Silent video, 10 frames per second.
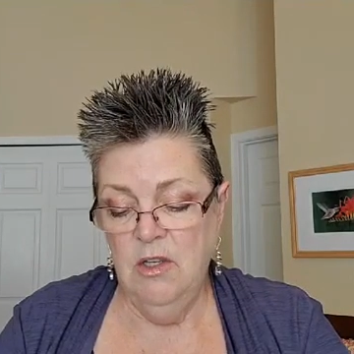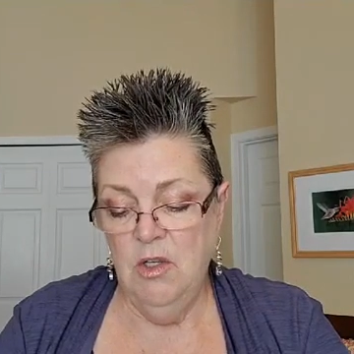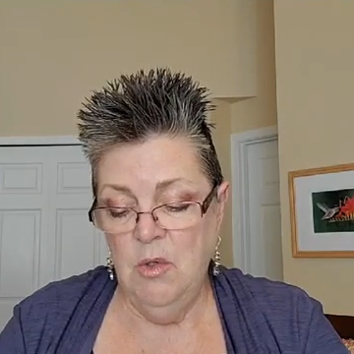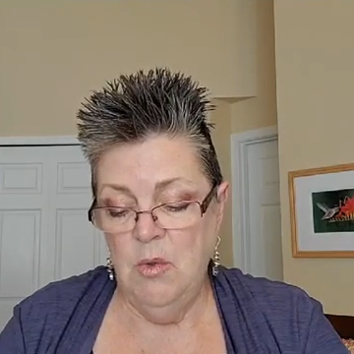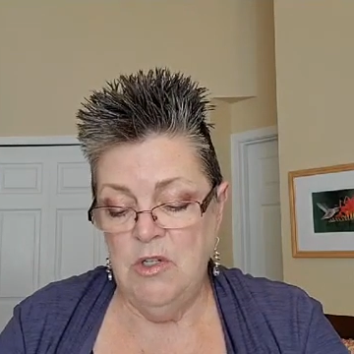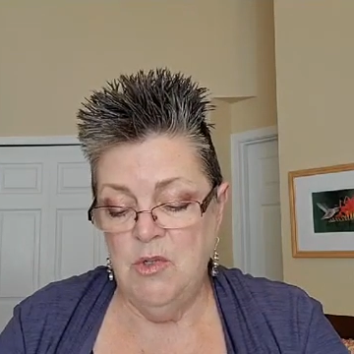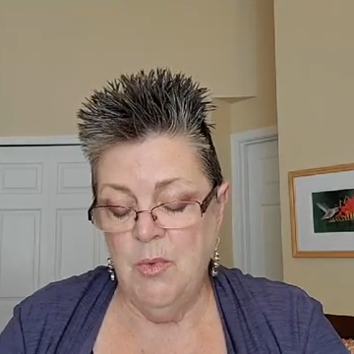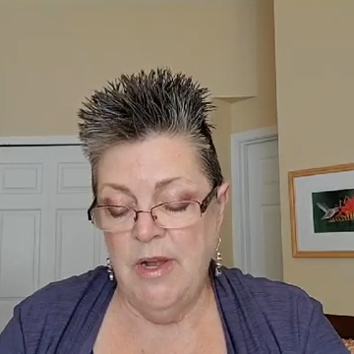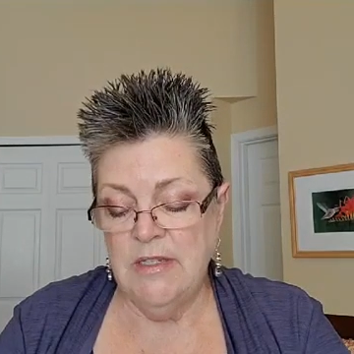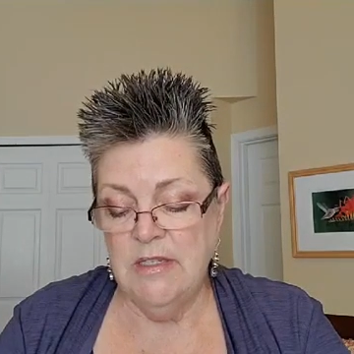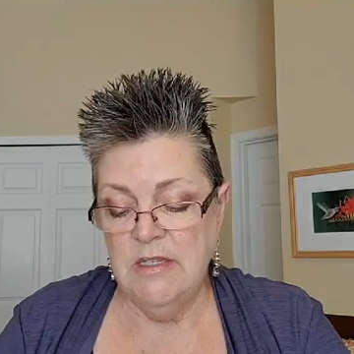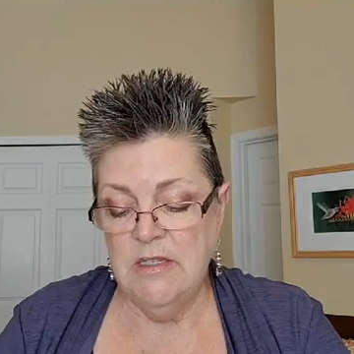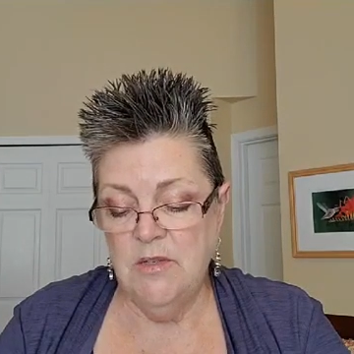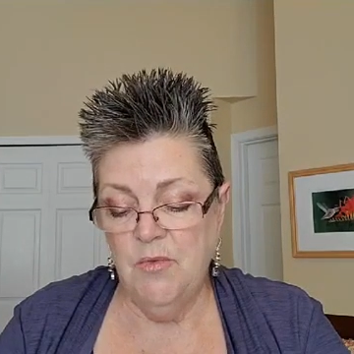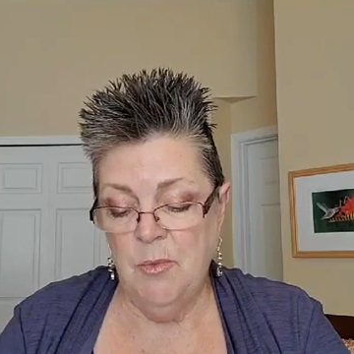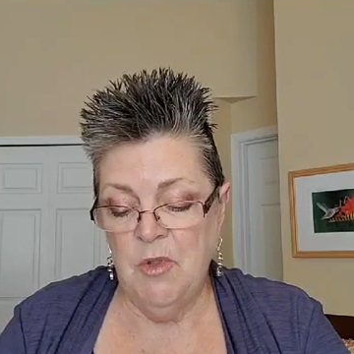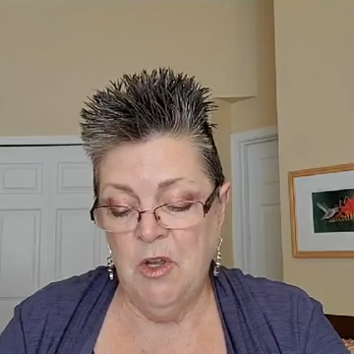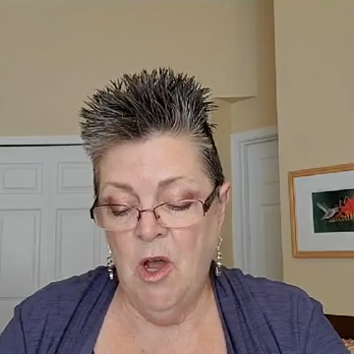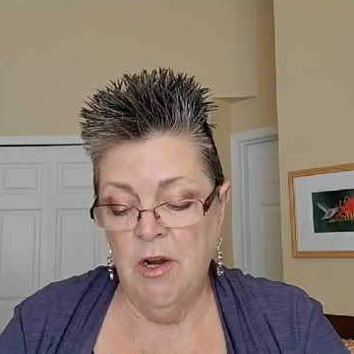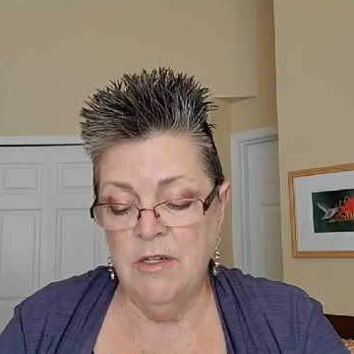You address us from the
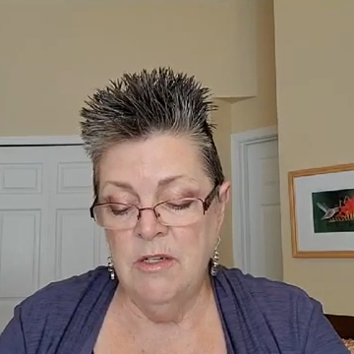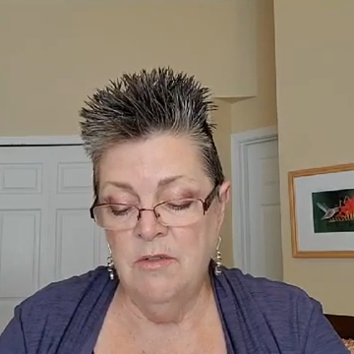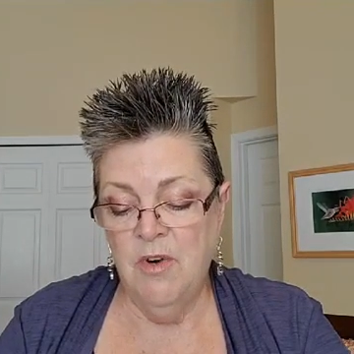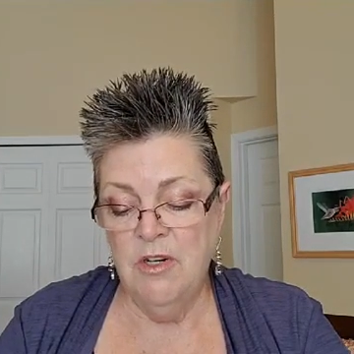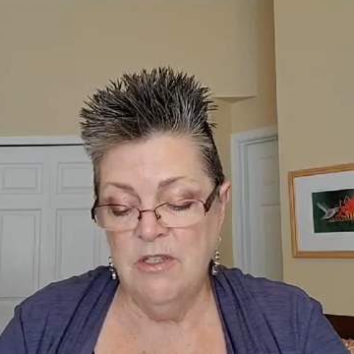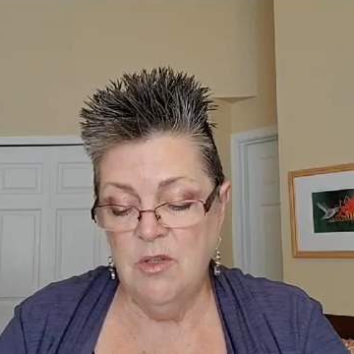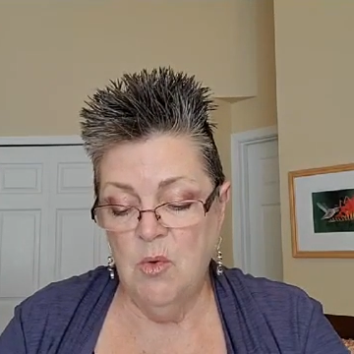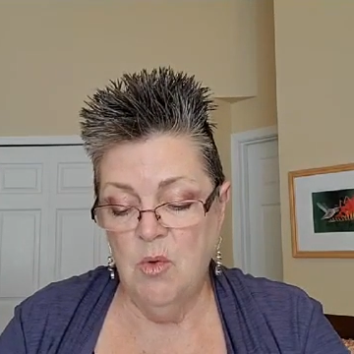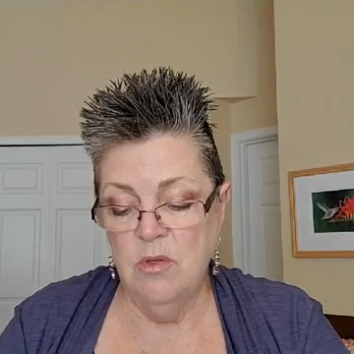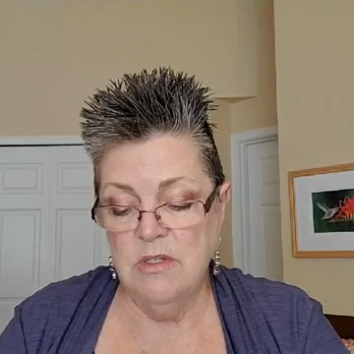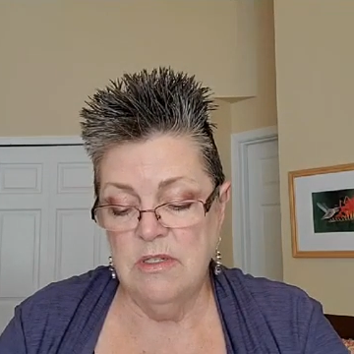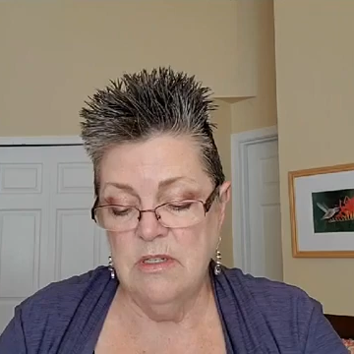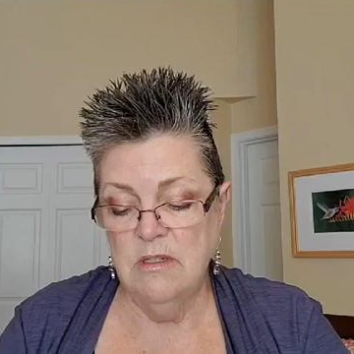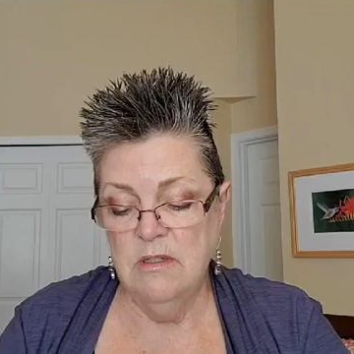garden of our souls.